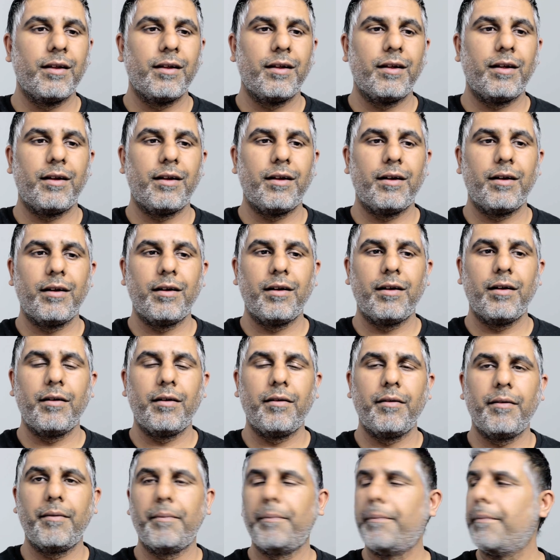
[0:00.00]

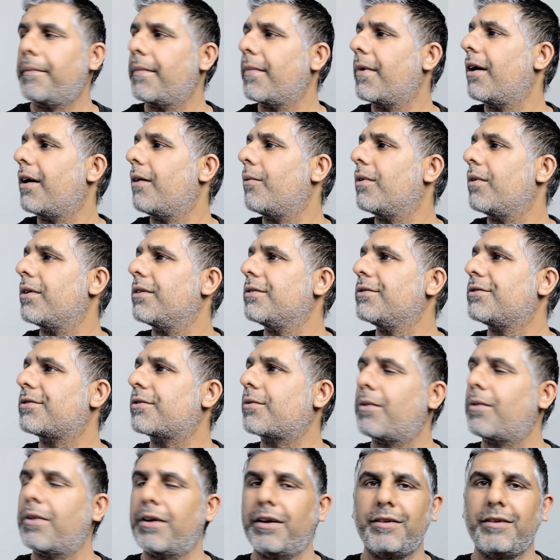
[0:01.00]
I was
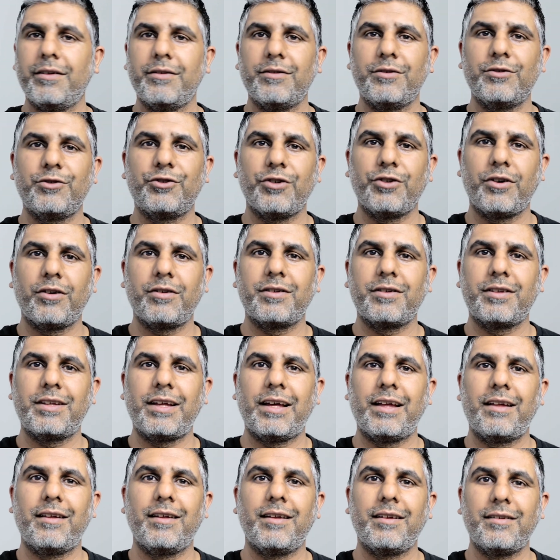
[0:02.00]
quite shocked
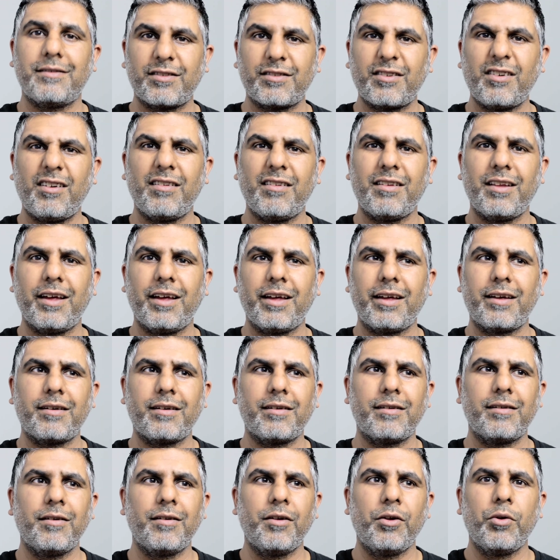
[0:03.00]
that it's got
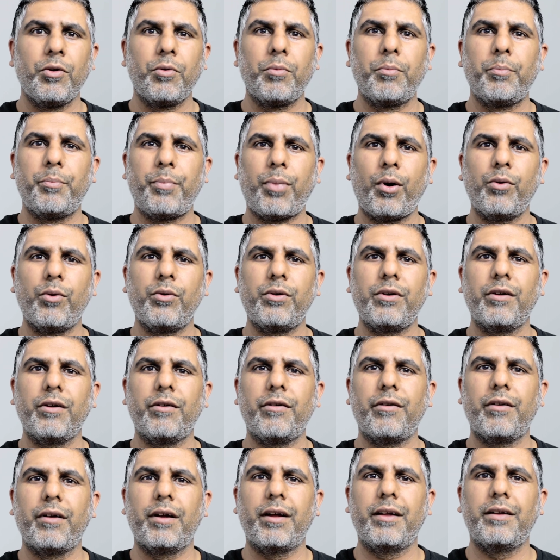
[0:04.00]
like
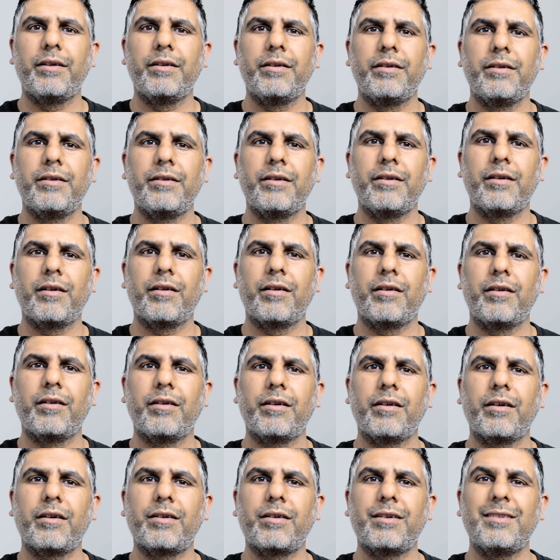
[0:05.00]
poker and
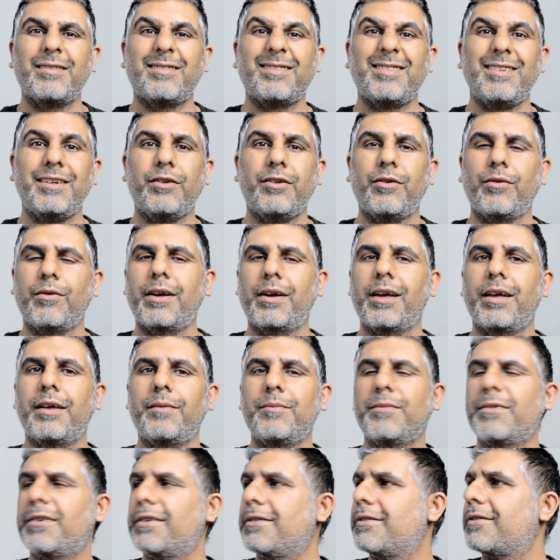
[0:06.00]
casino
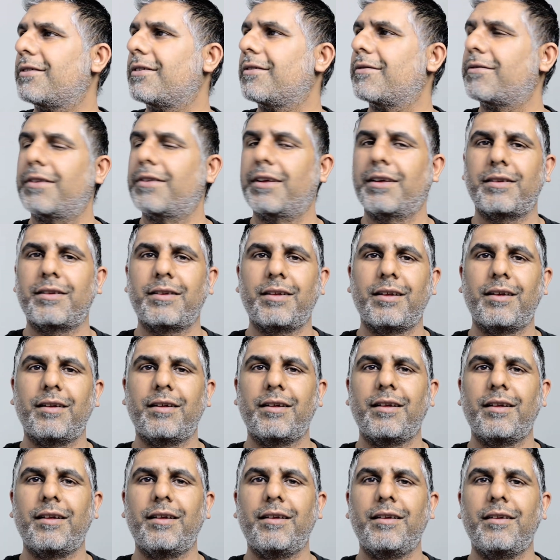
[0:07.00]
games and stuff like
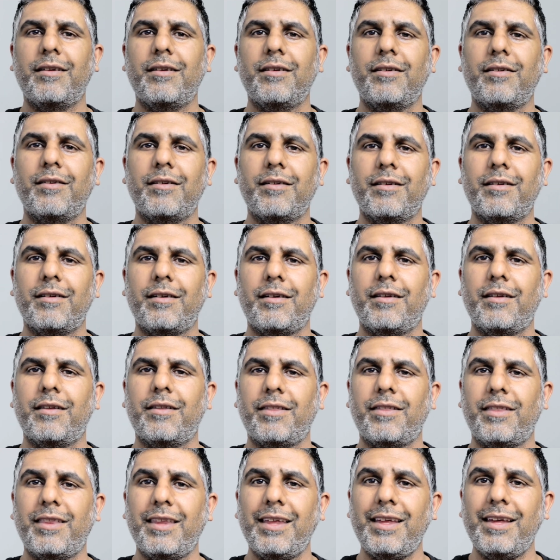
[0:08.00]
that, and I
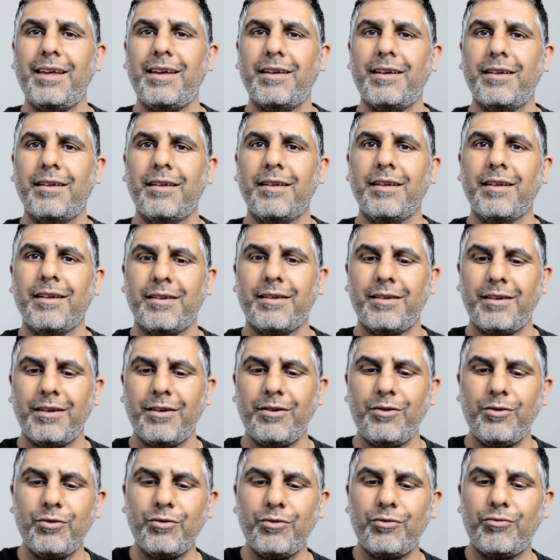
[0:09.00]
think they
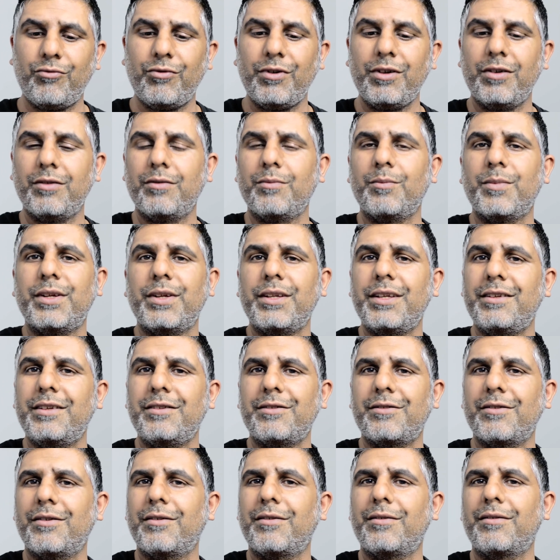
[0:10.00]
use real money,
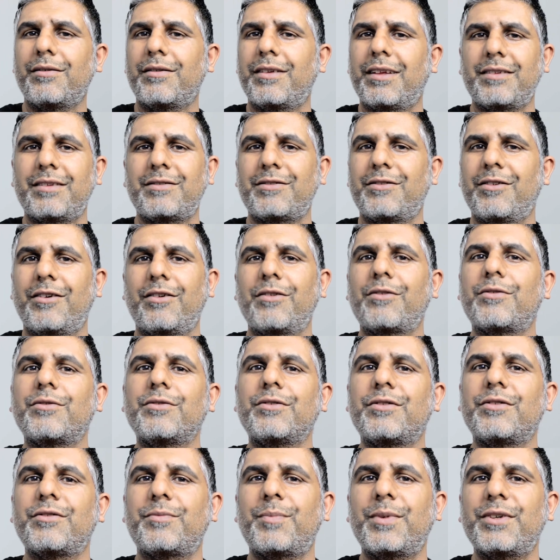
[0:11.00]
so that's not
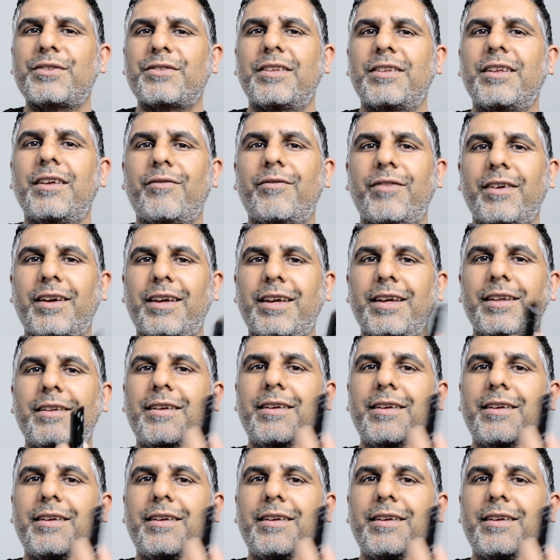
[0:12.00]
good, especially if a kid